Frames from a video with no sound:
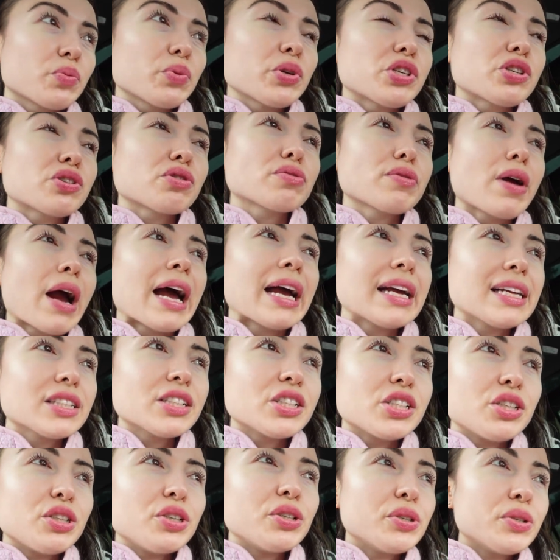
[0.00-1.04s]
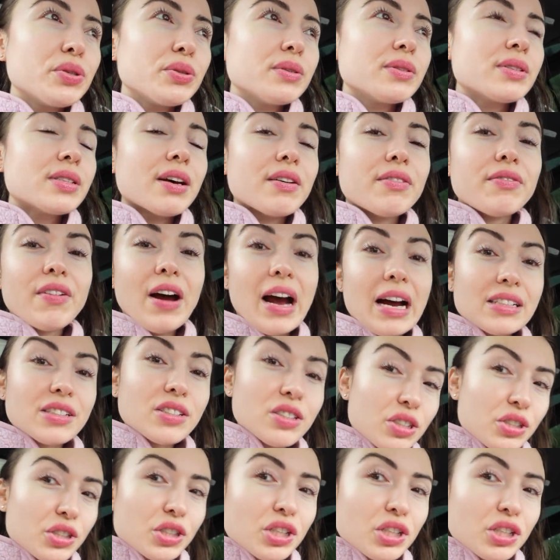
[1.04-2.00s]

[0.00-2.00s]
We tried to use a faster